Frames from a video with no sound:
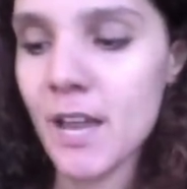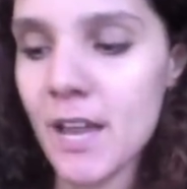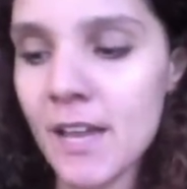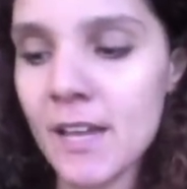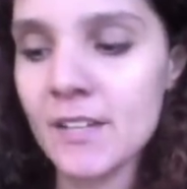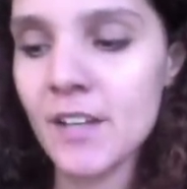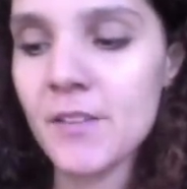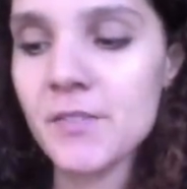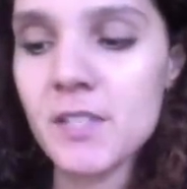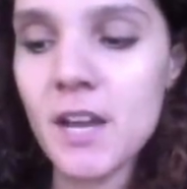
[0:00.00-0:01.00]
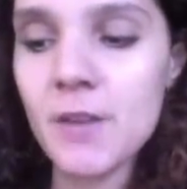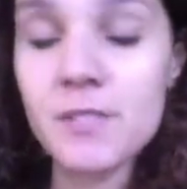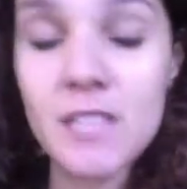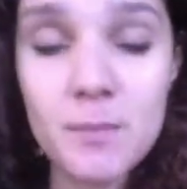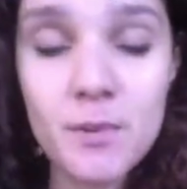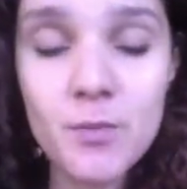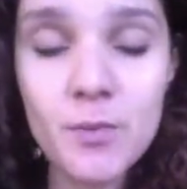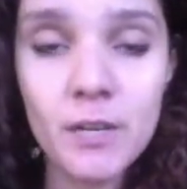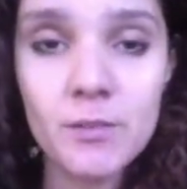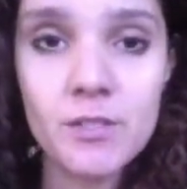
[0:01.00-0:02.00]
And I was able,
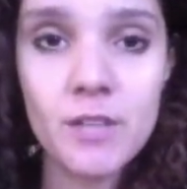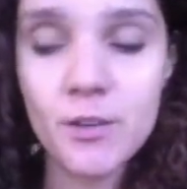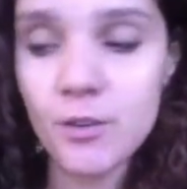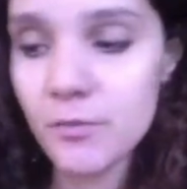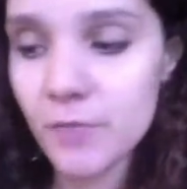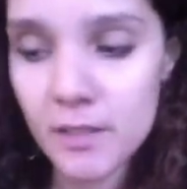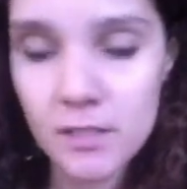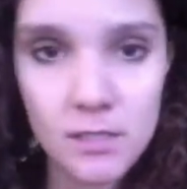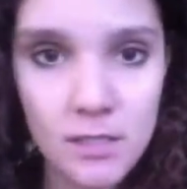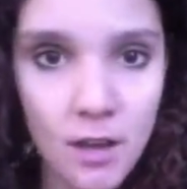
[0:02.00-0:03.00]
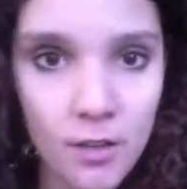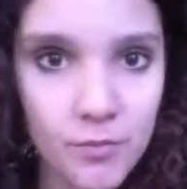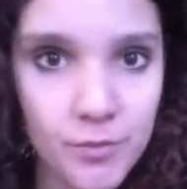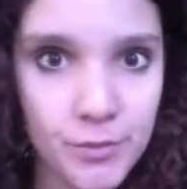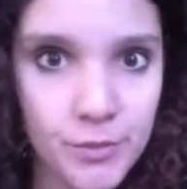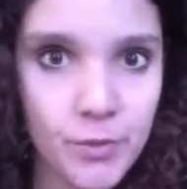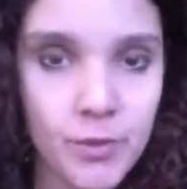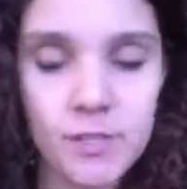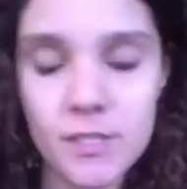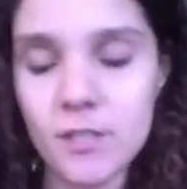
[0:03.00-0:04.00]
I couldn't find this in the health food
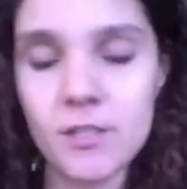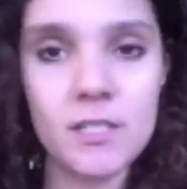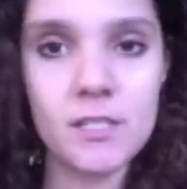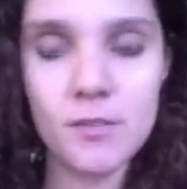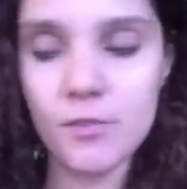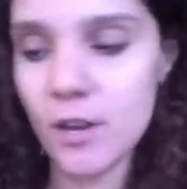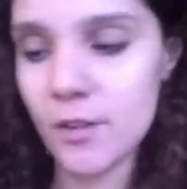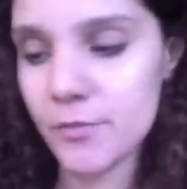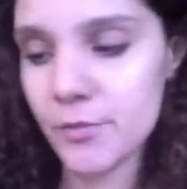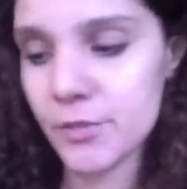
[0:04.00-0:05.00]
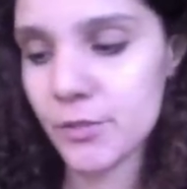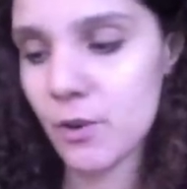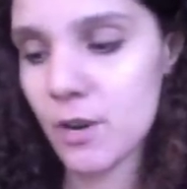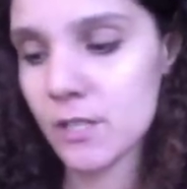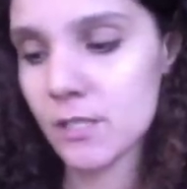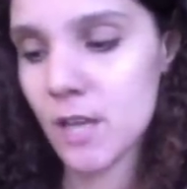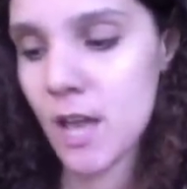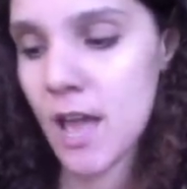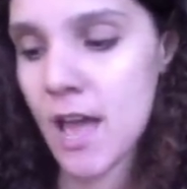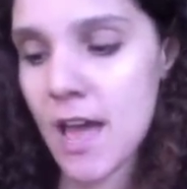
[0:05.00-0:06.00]
stores. I looked at several health food stores,
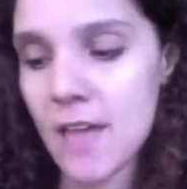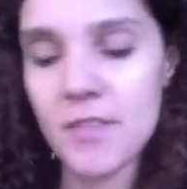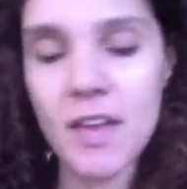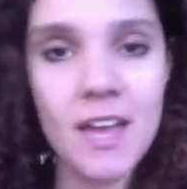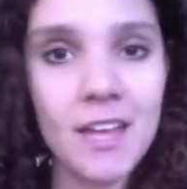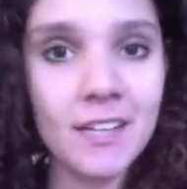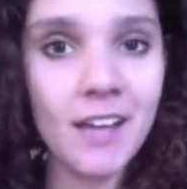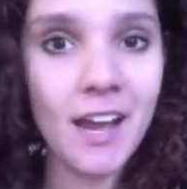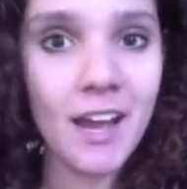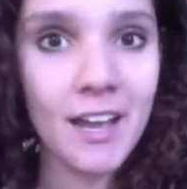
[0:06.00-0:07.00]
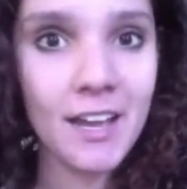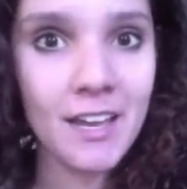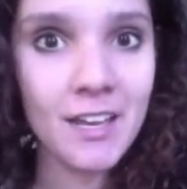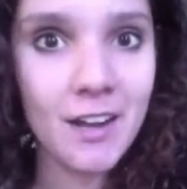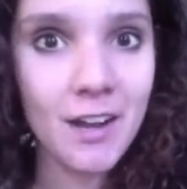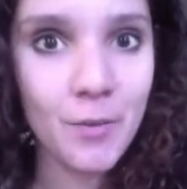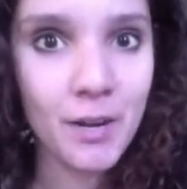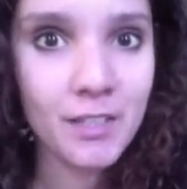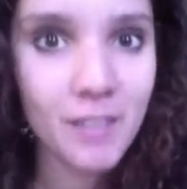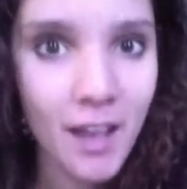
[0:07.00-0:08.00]
and then I went
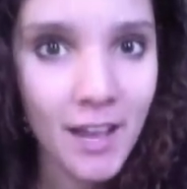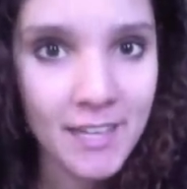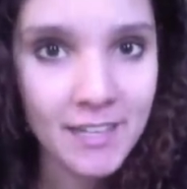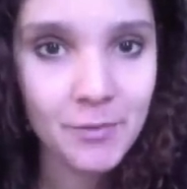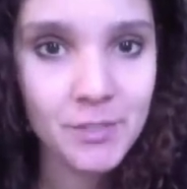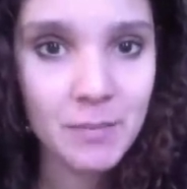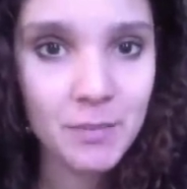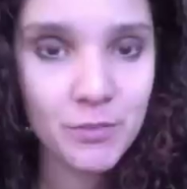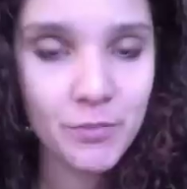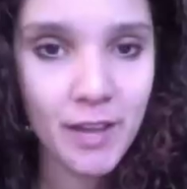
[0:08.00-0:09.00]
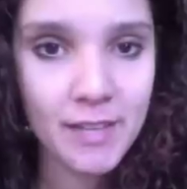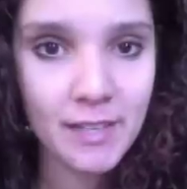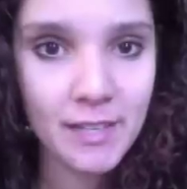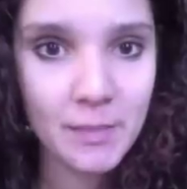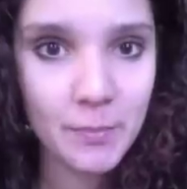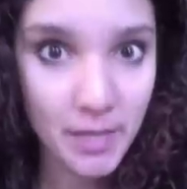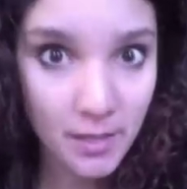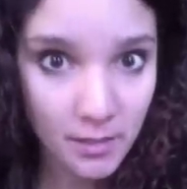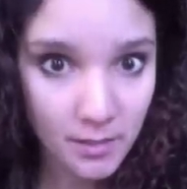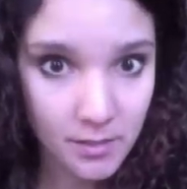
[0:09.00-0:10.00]
online and I was able to find like the
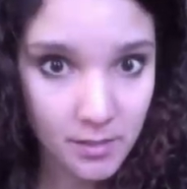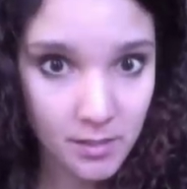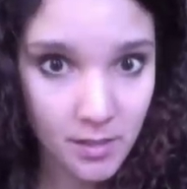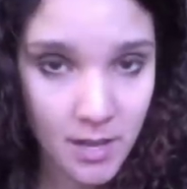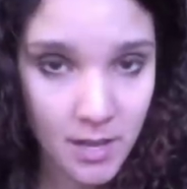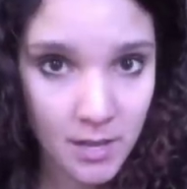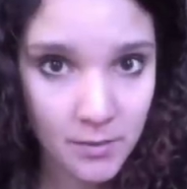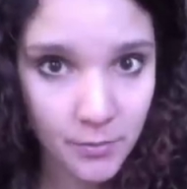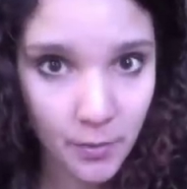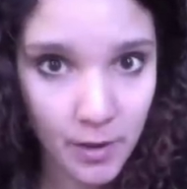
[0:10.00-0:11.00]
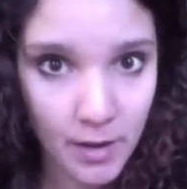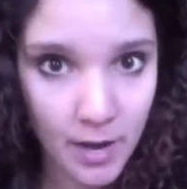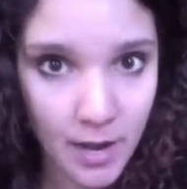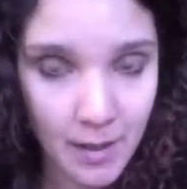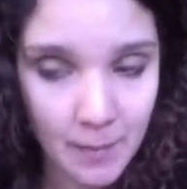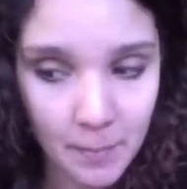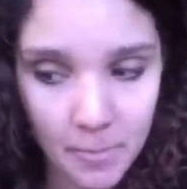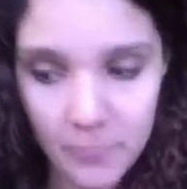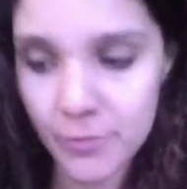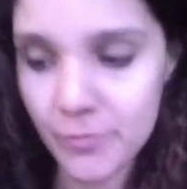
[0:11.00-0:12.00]
pills for
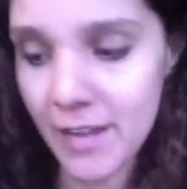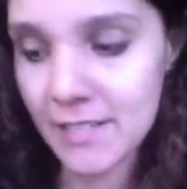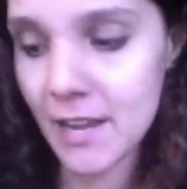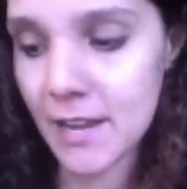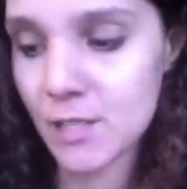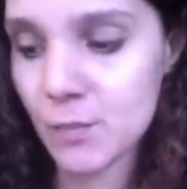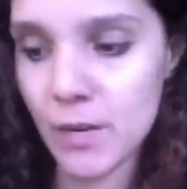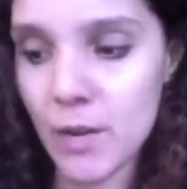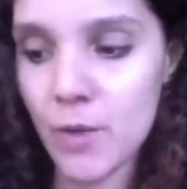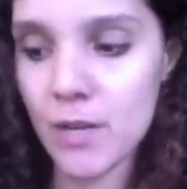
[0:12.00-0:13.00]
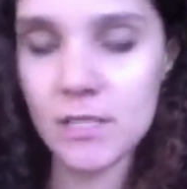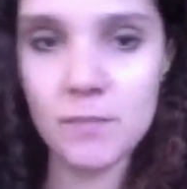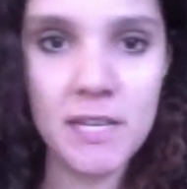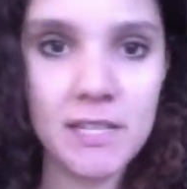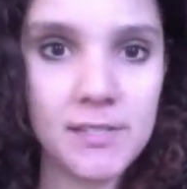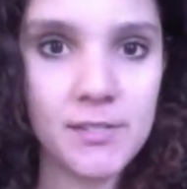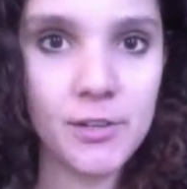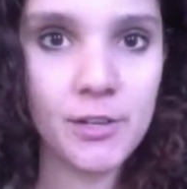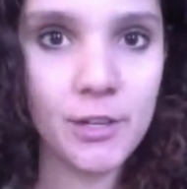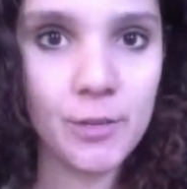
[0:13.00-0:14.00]
Vitex, but I wanted to make this
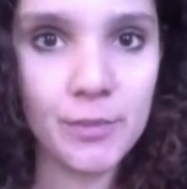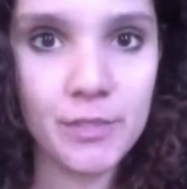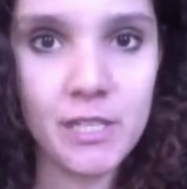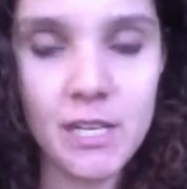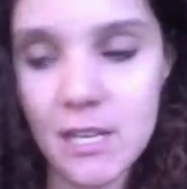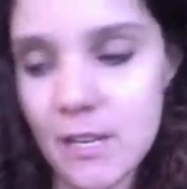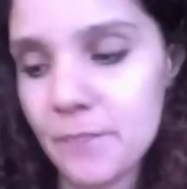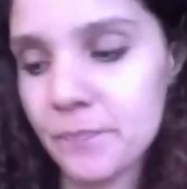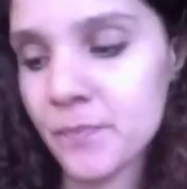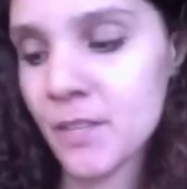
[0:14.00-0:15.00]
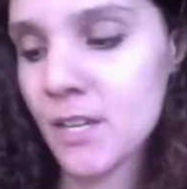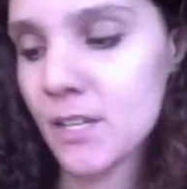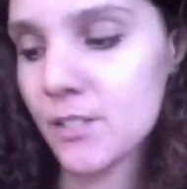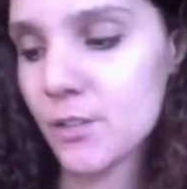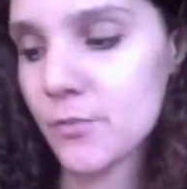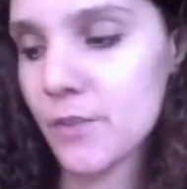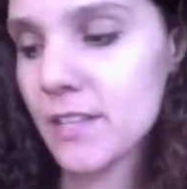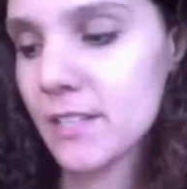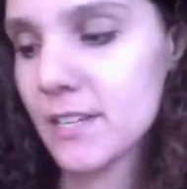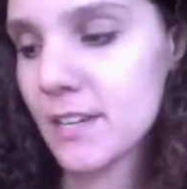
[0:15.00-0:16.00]
an herbal tea. And so
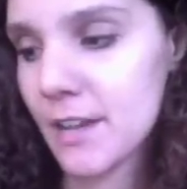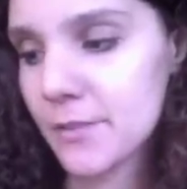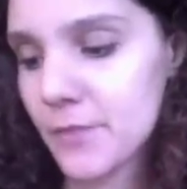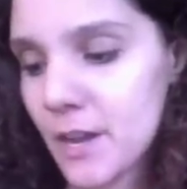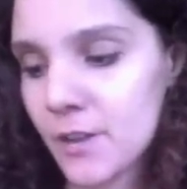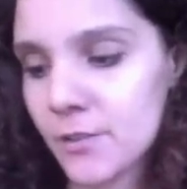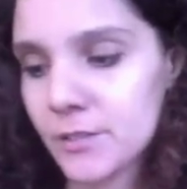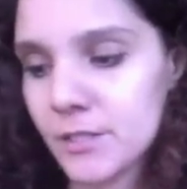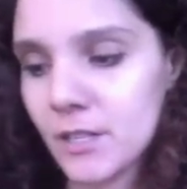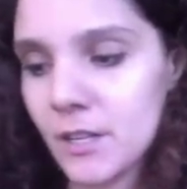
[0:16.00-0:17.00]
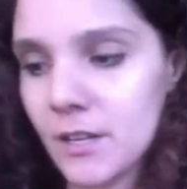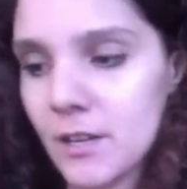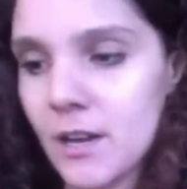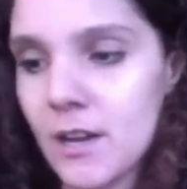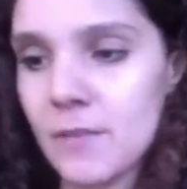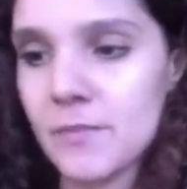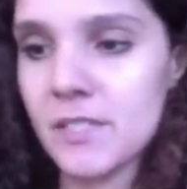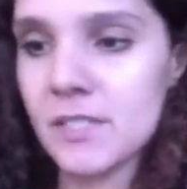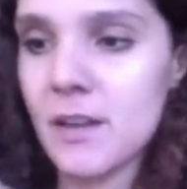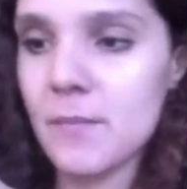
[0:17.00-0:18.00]
finally I found
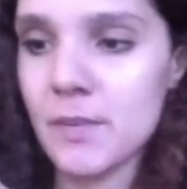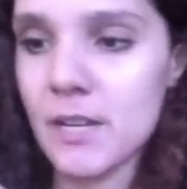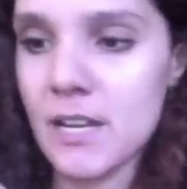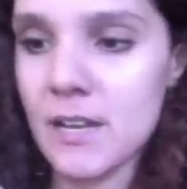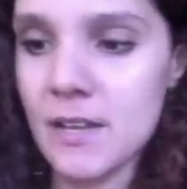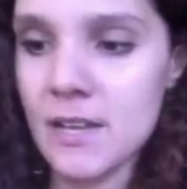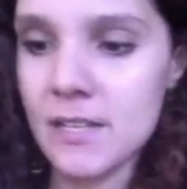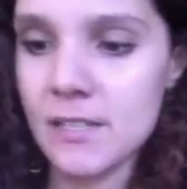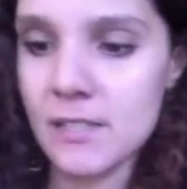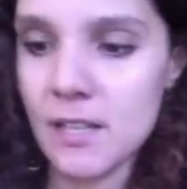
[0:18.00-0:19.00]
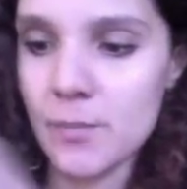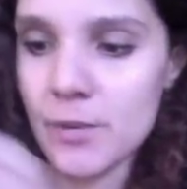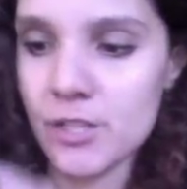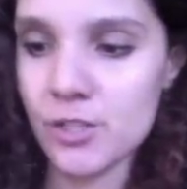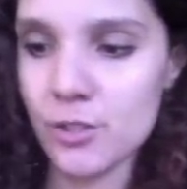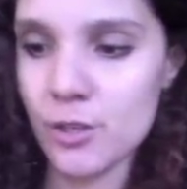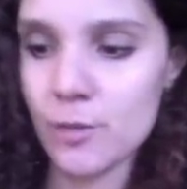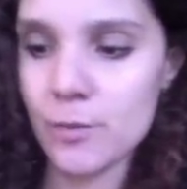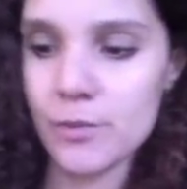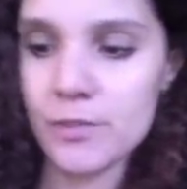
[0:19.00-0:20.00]
this company, Celebration
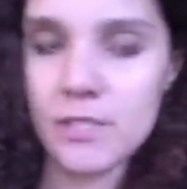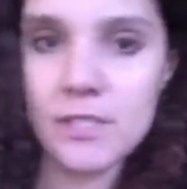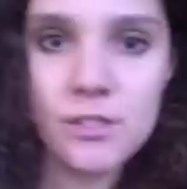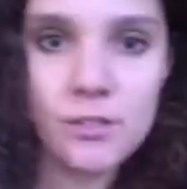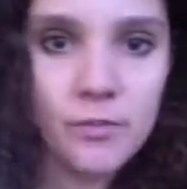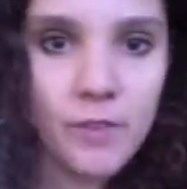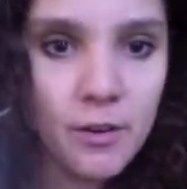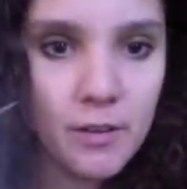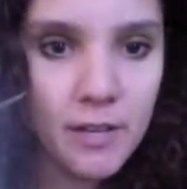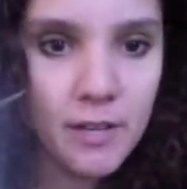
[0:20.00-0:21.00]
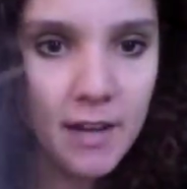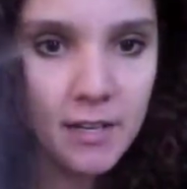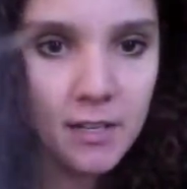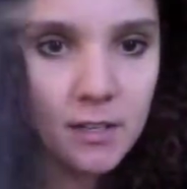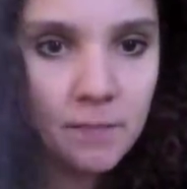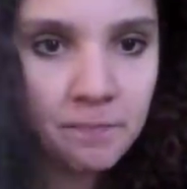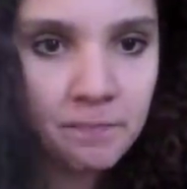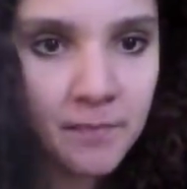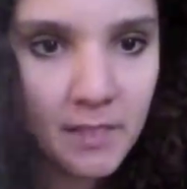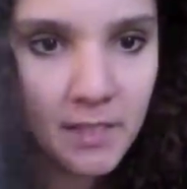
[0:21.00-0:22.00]
Herbals, and it's certified organic.
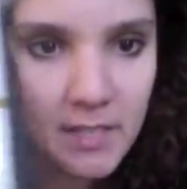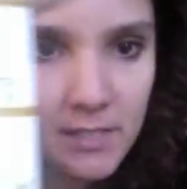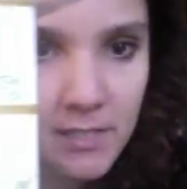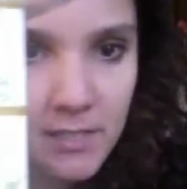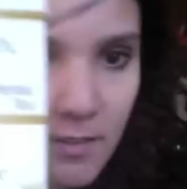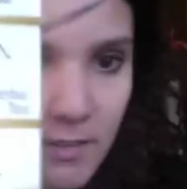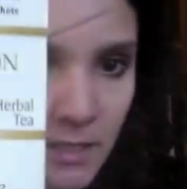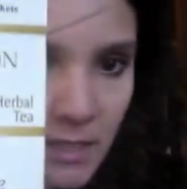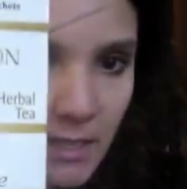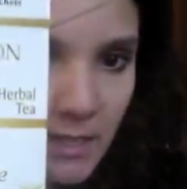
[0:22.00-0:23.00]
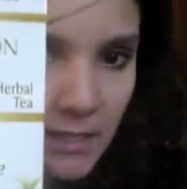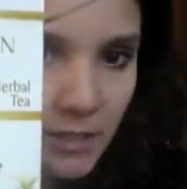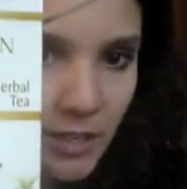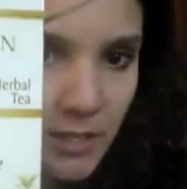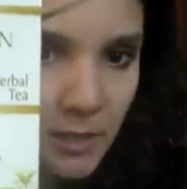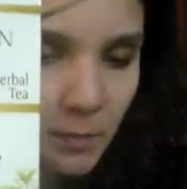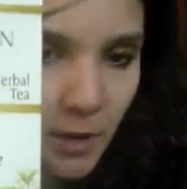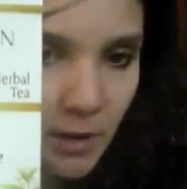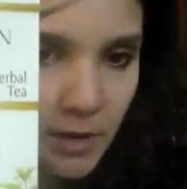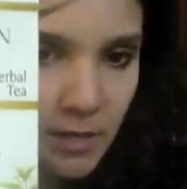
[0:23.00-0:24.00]
They sell the tea,
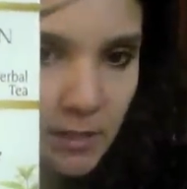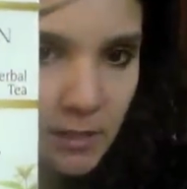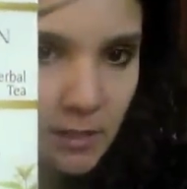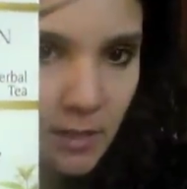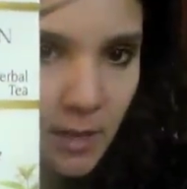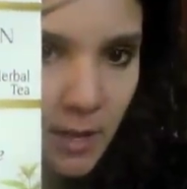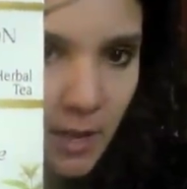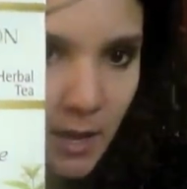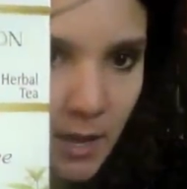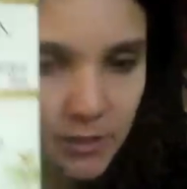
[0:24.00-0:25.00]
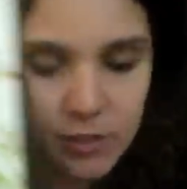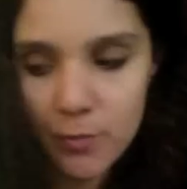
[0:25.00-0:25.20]
Chasteberries. So